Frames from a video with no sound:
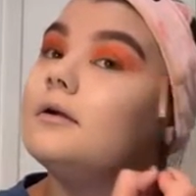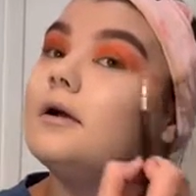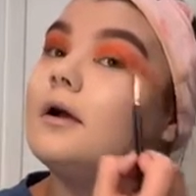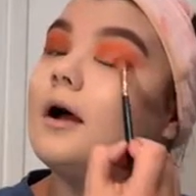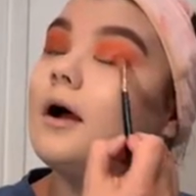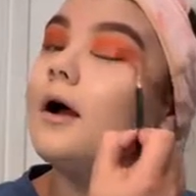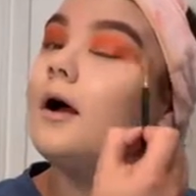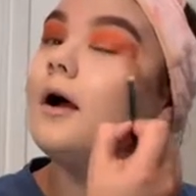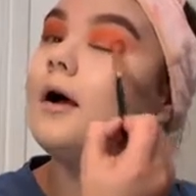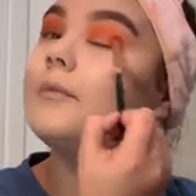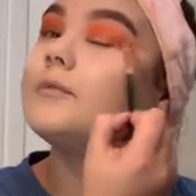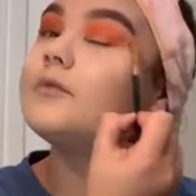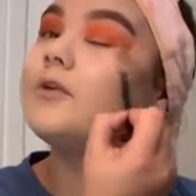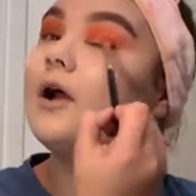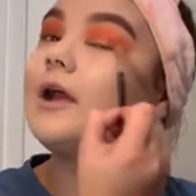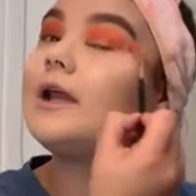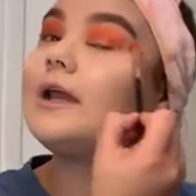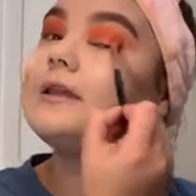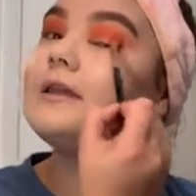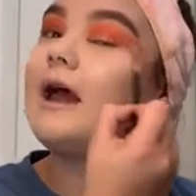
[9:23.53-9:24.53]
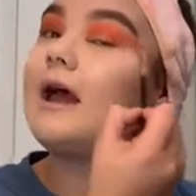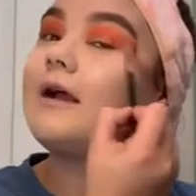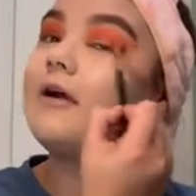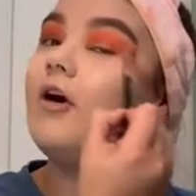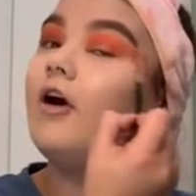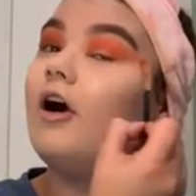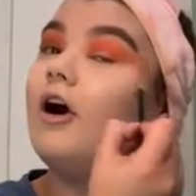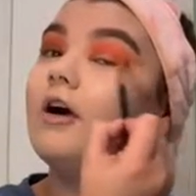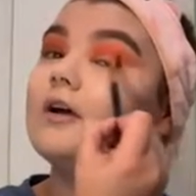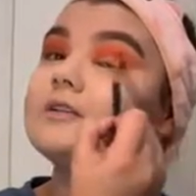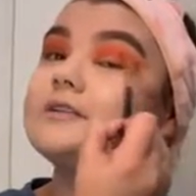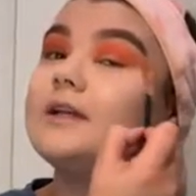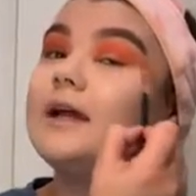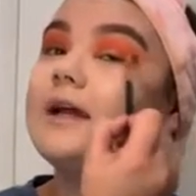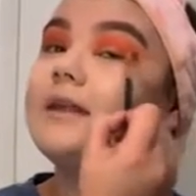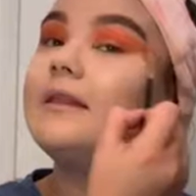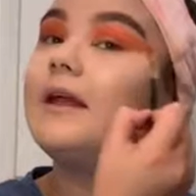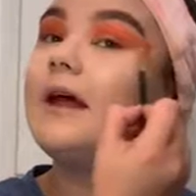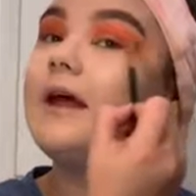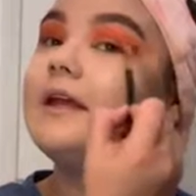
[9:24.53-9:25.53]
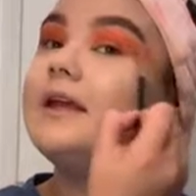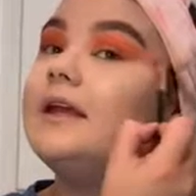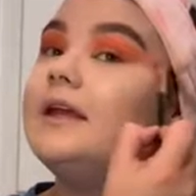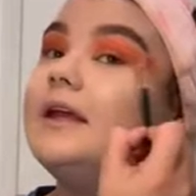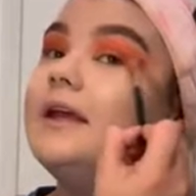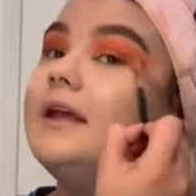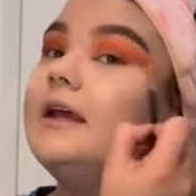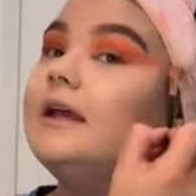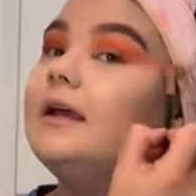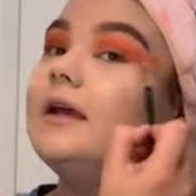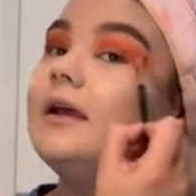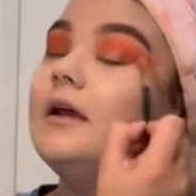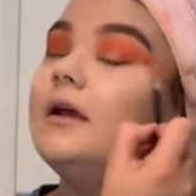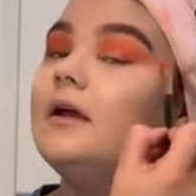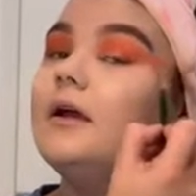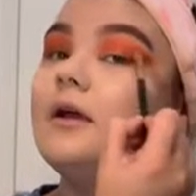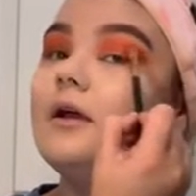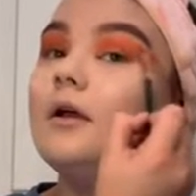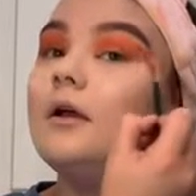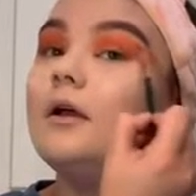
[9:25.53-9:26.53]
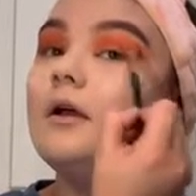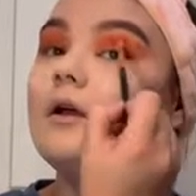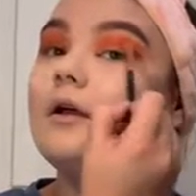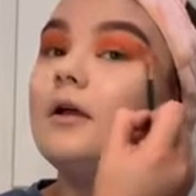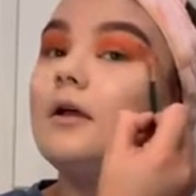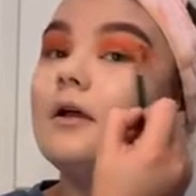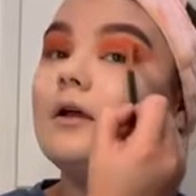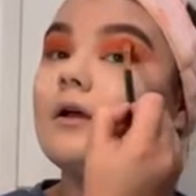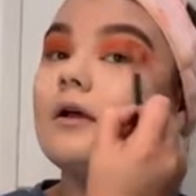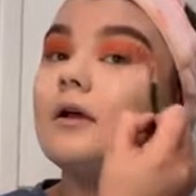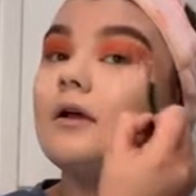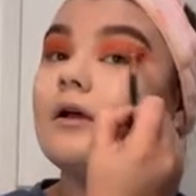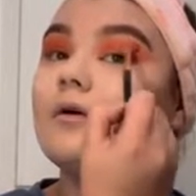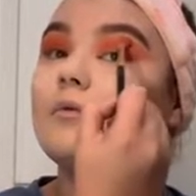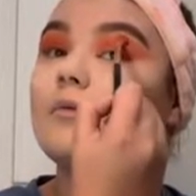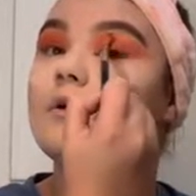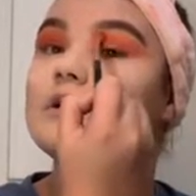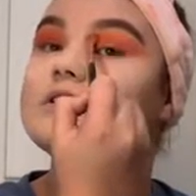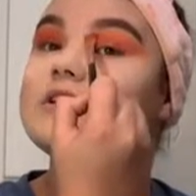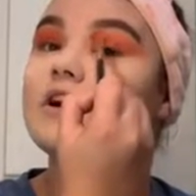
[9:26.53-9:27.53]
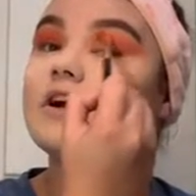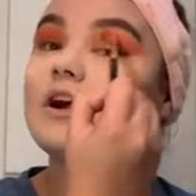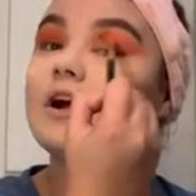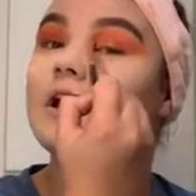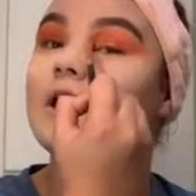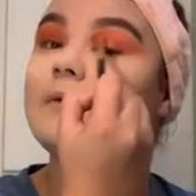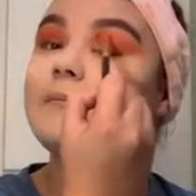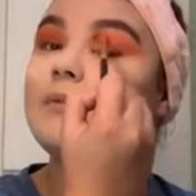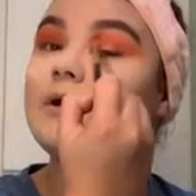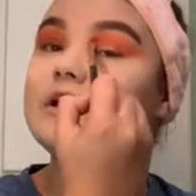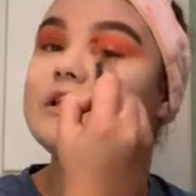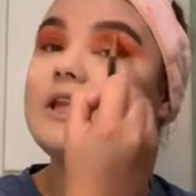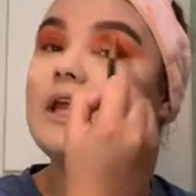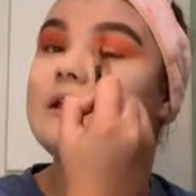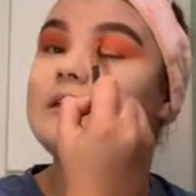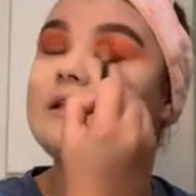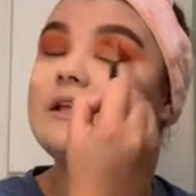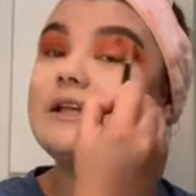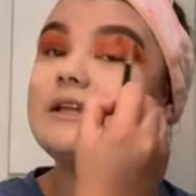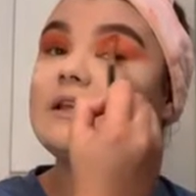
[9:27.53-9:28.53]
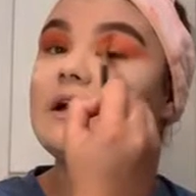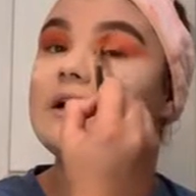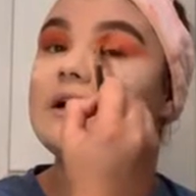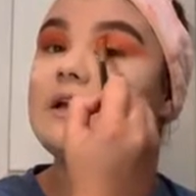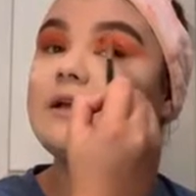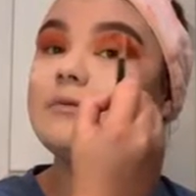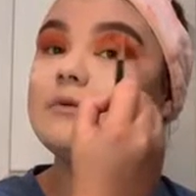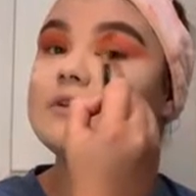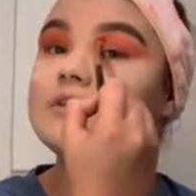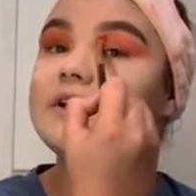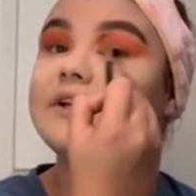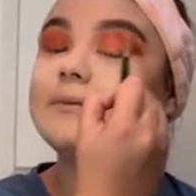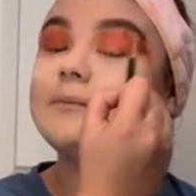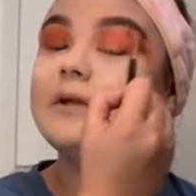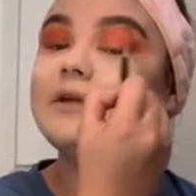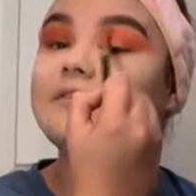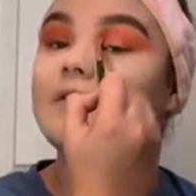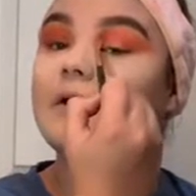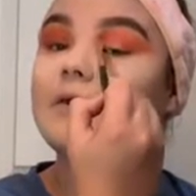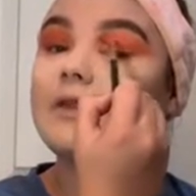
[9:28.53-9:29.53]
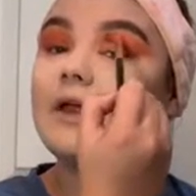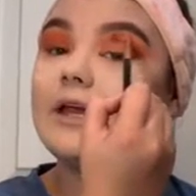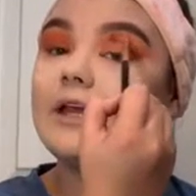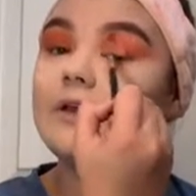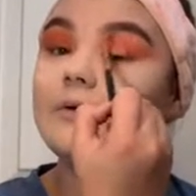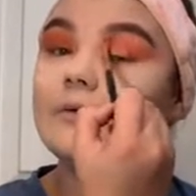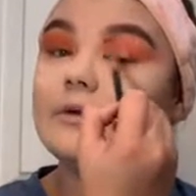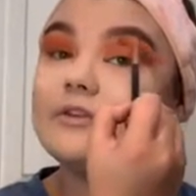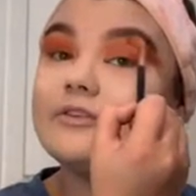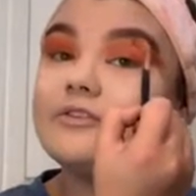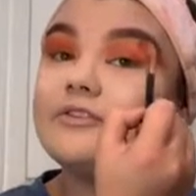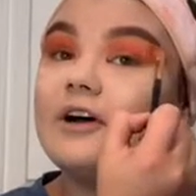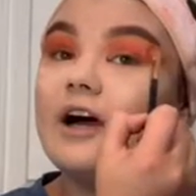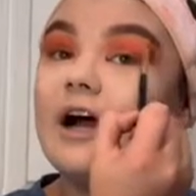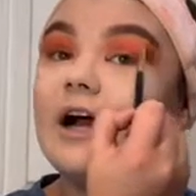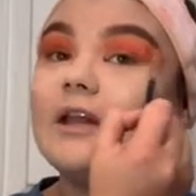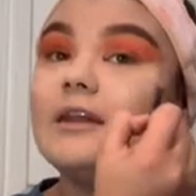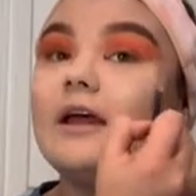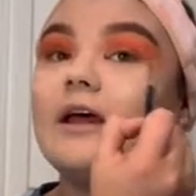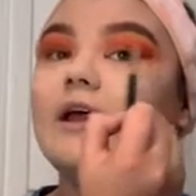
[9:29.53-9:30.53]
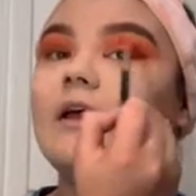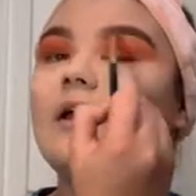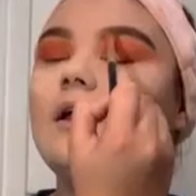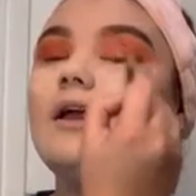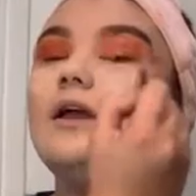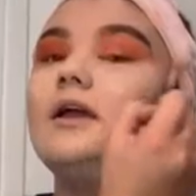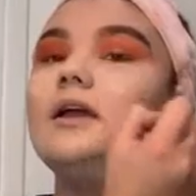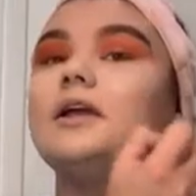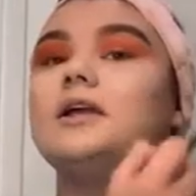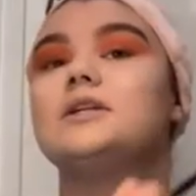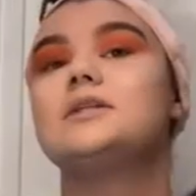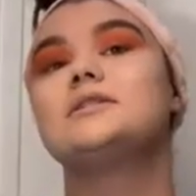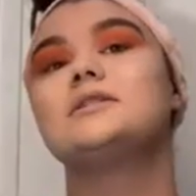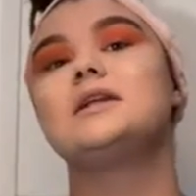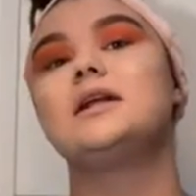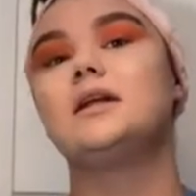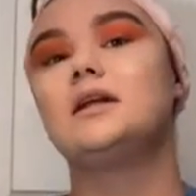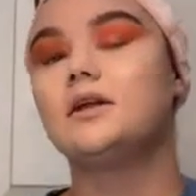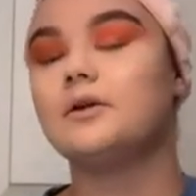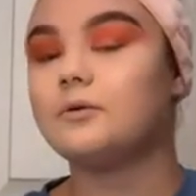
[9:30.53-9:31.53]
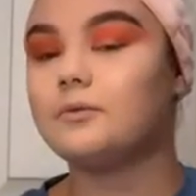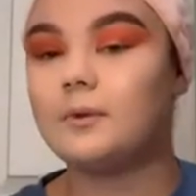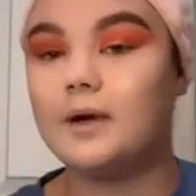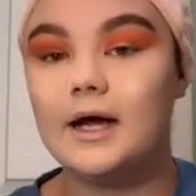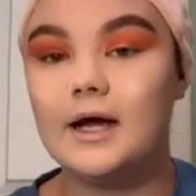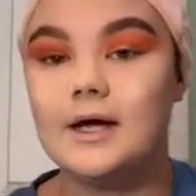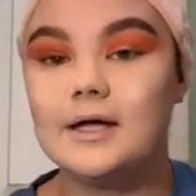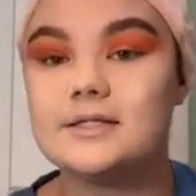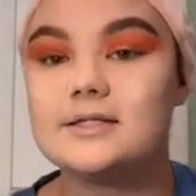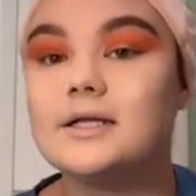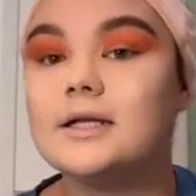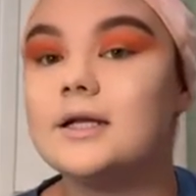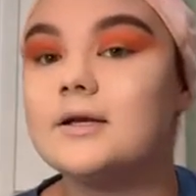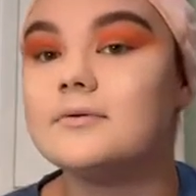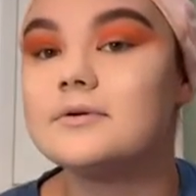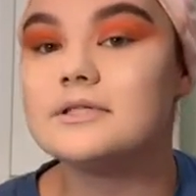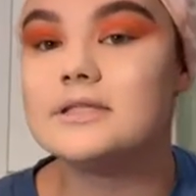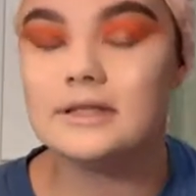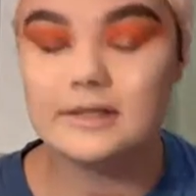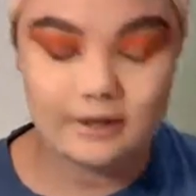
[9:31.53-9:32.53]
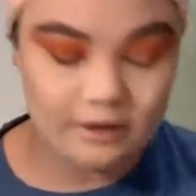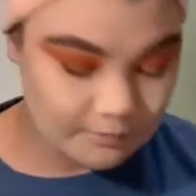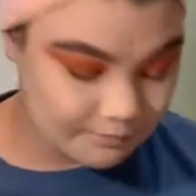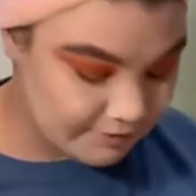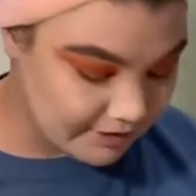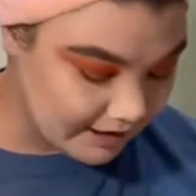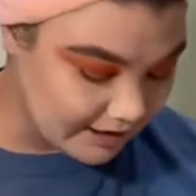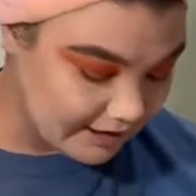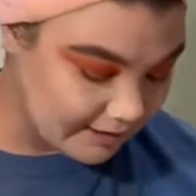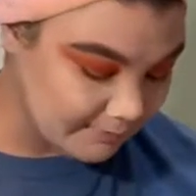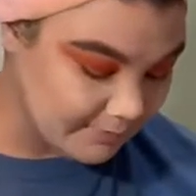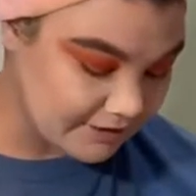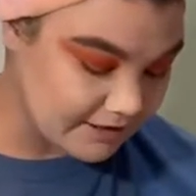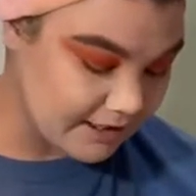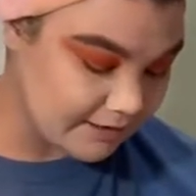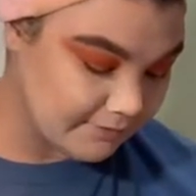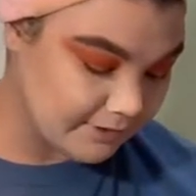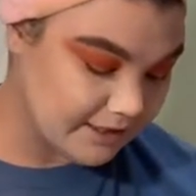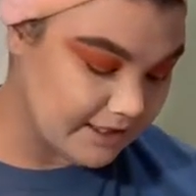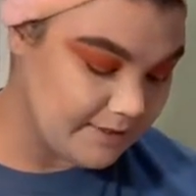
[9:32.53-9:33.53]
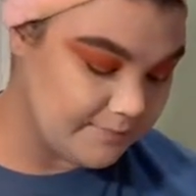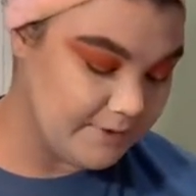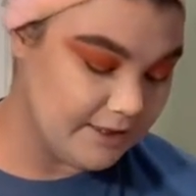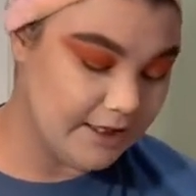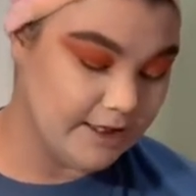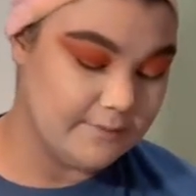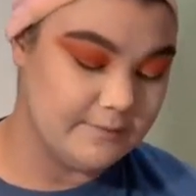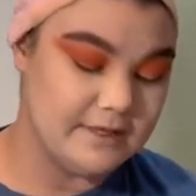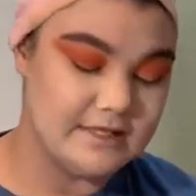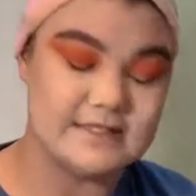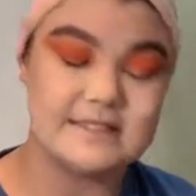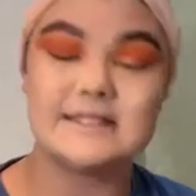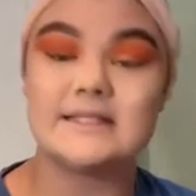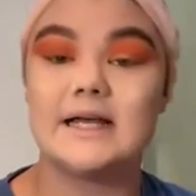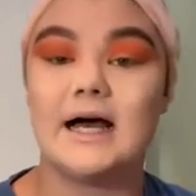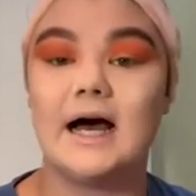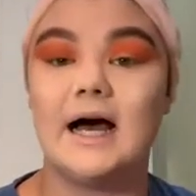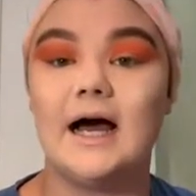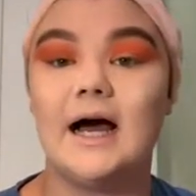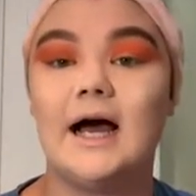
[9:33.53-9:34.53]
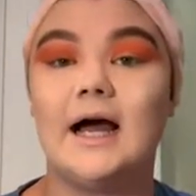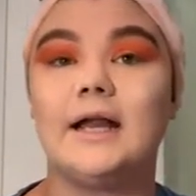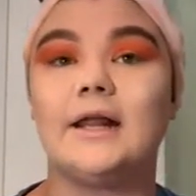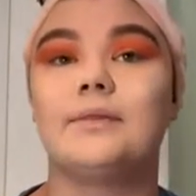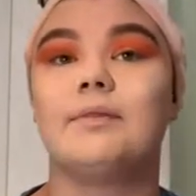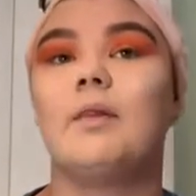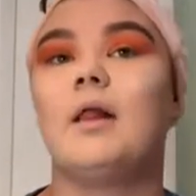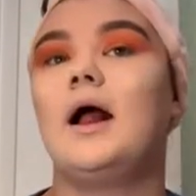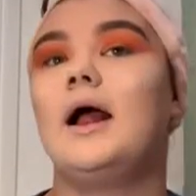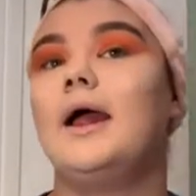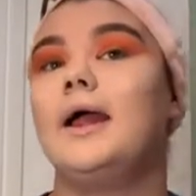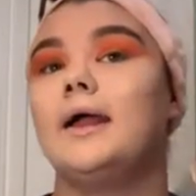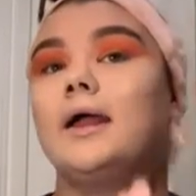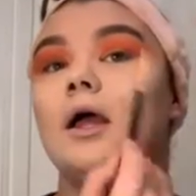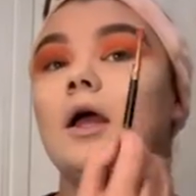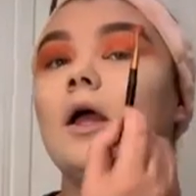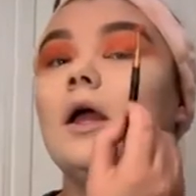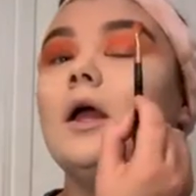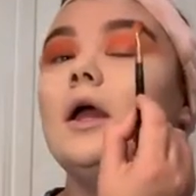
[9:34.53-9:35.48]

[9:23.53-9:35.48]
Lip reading: so I get that call saying that he was hurt, but they think that he was gonna be fine, that he was fine, that he just needed a rest and he was a little bloody, but they were keeping him inside and like